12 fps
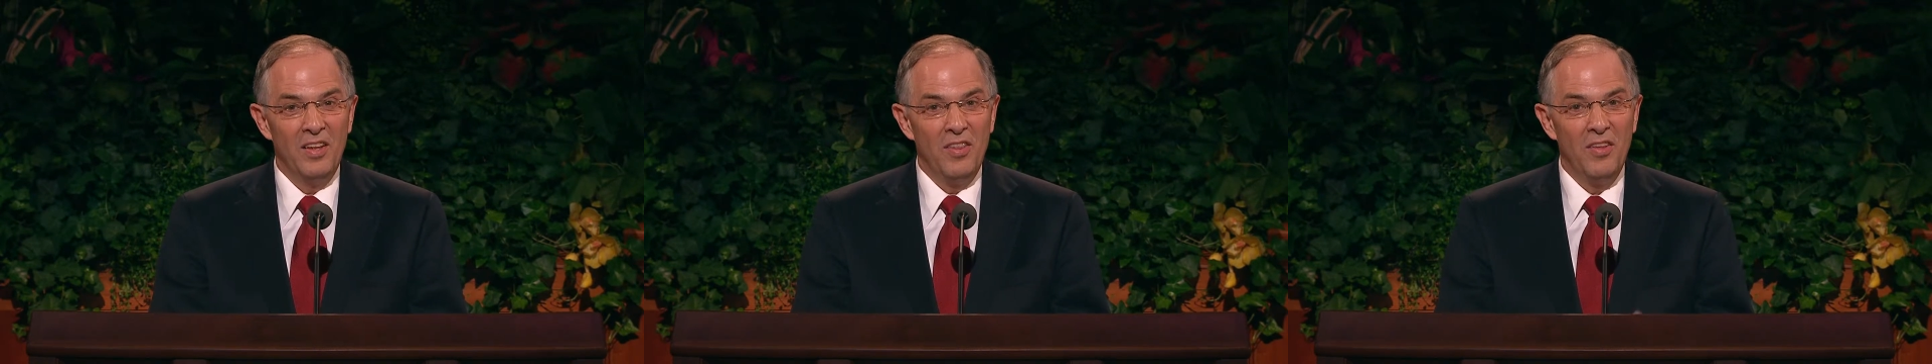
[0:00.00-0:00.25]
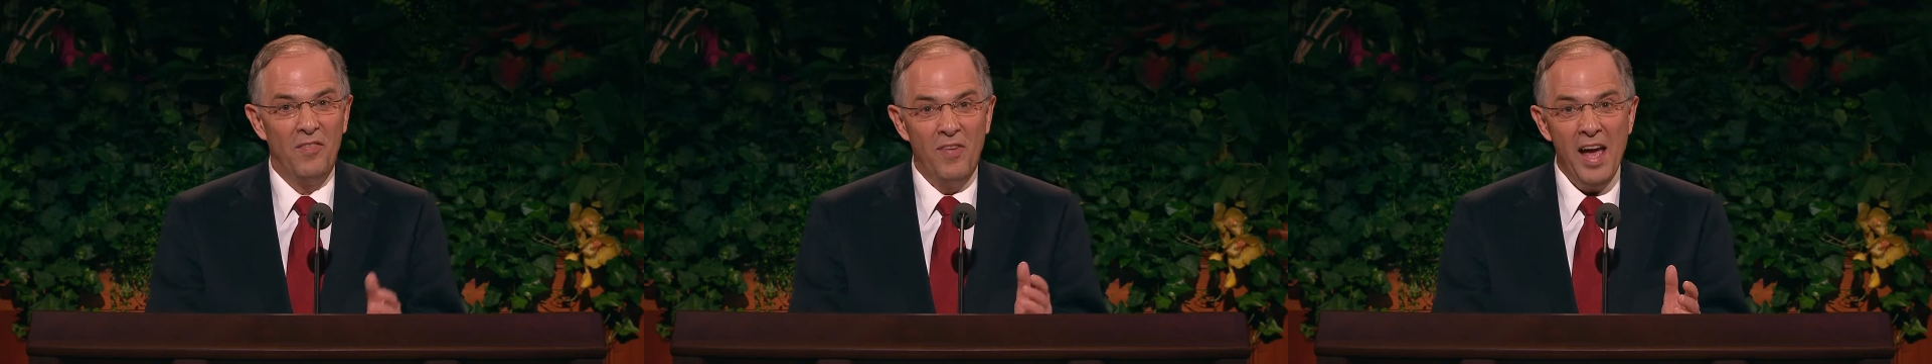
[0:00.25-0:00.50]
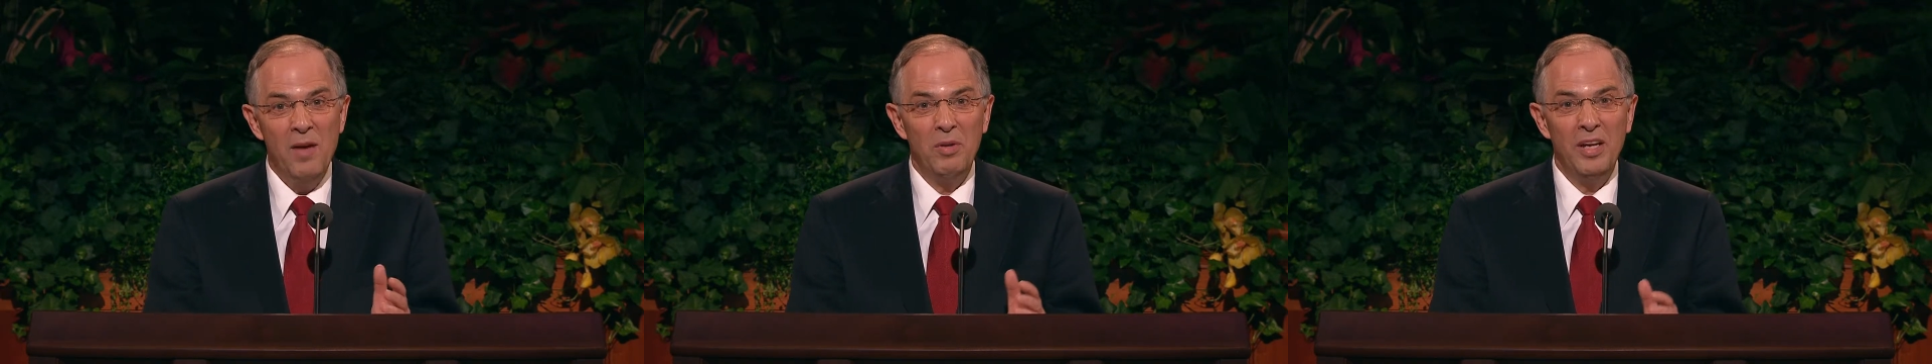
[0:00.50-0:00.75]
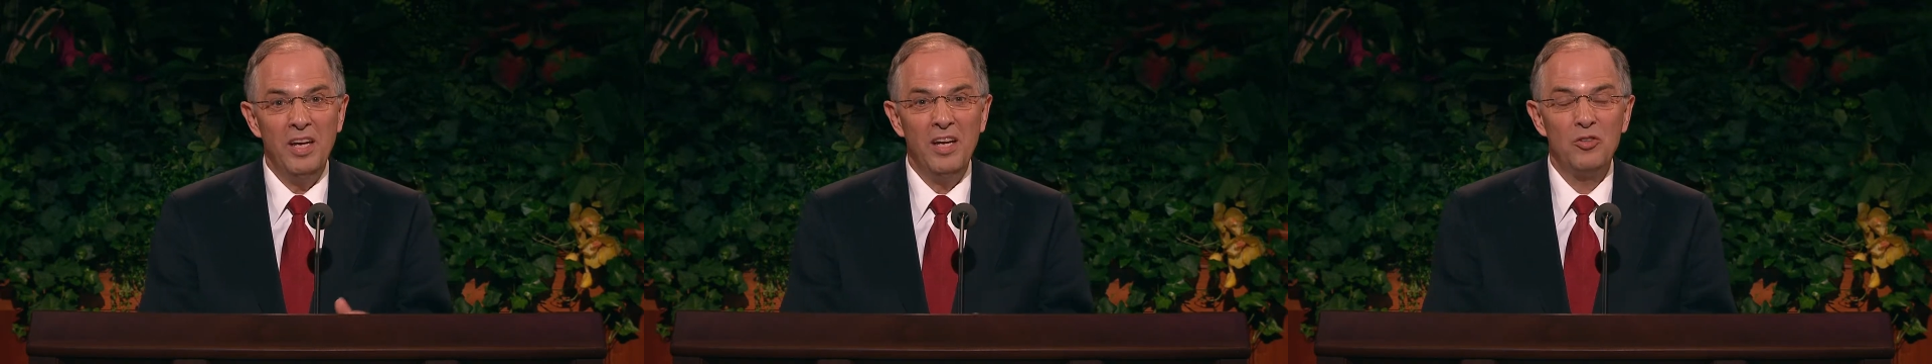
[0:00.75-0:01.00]
The
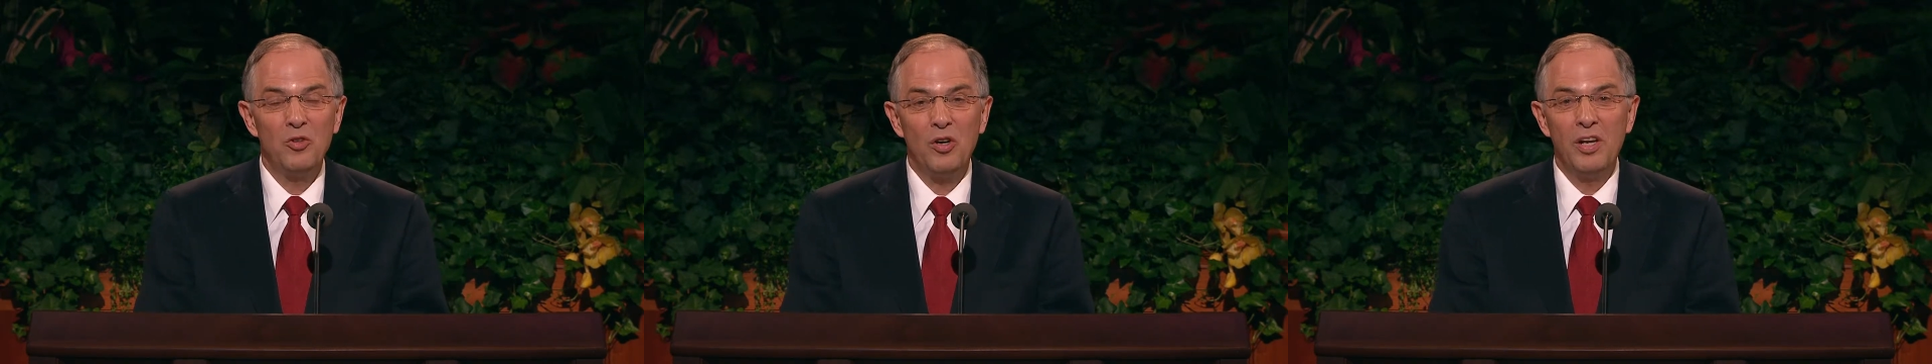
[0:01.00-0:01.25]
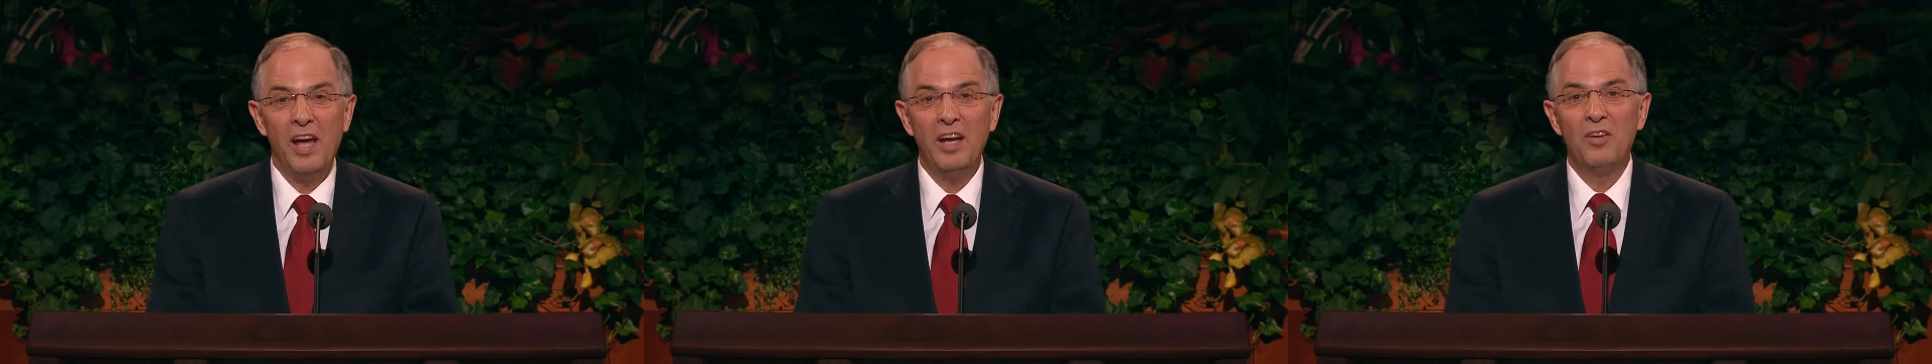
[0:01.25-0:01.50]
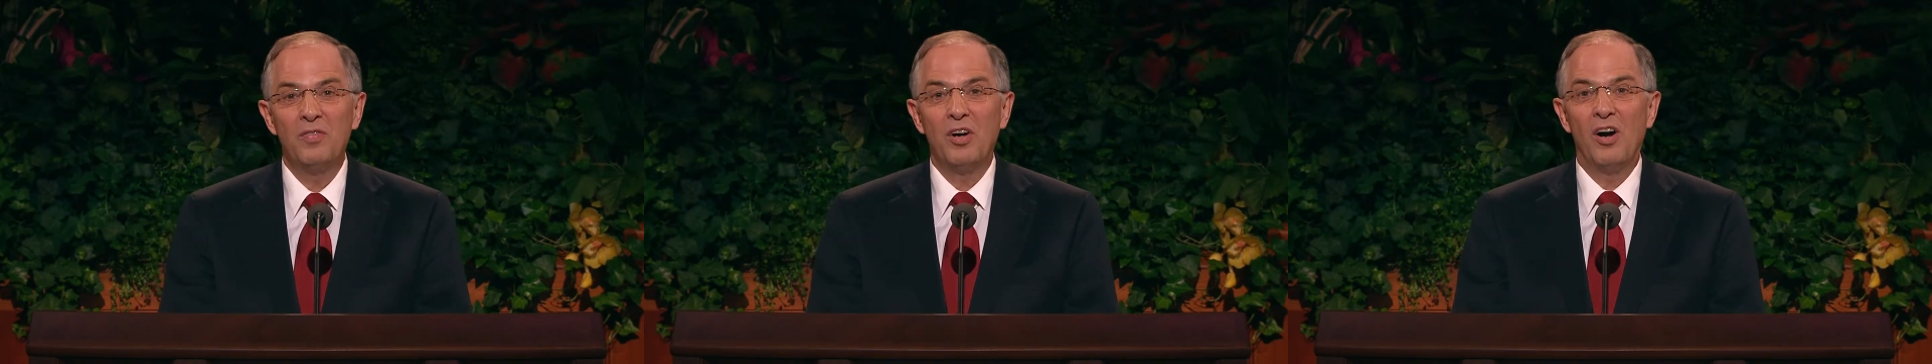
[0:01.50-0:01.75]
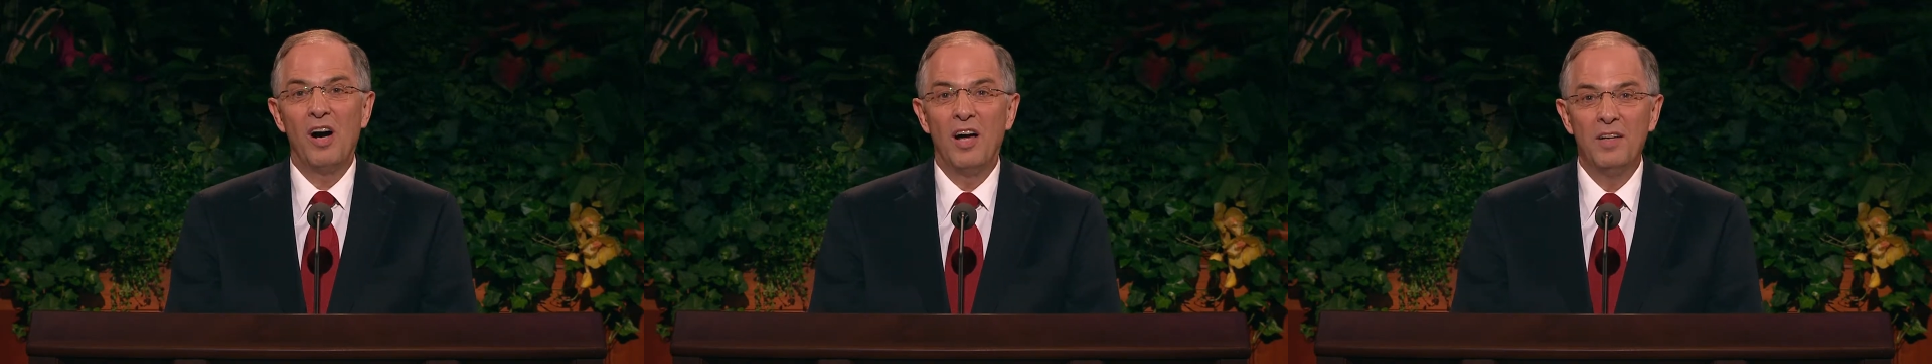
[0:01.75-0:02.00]
family is ordained of
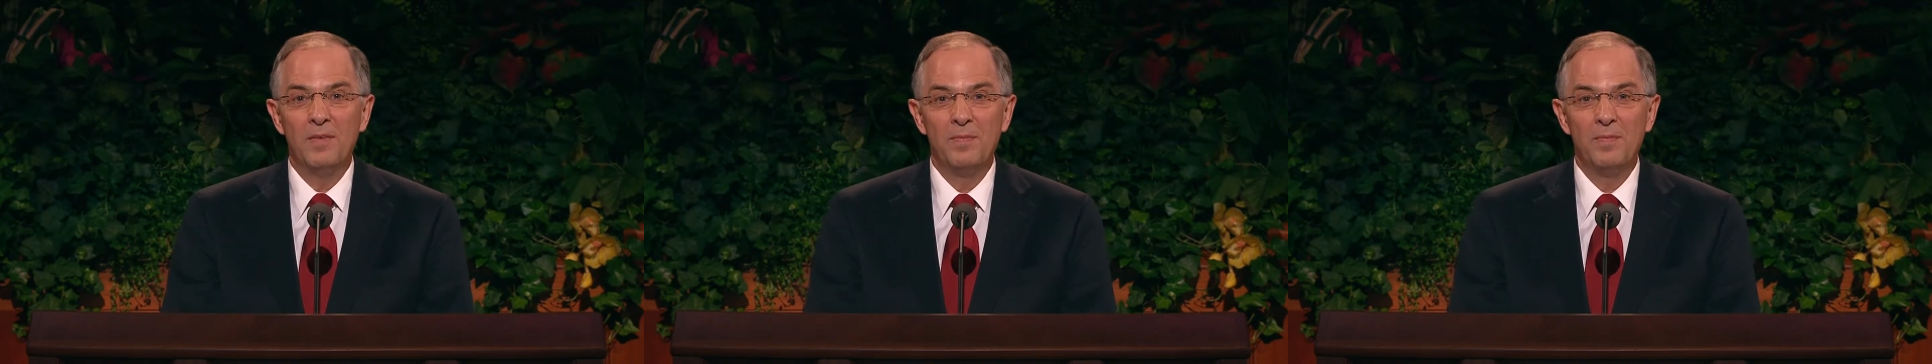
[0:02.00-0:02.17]
God.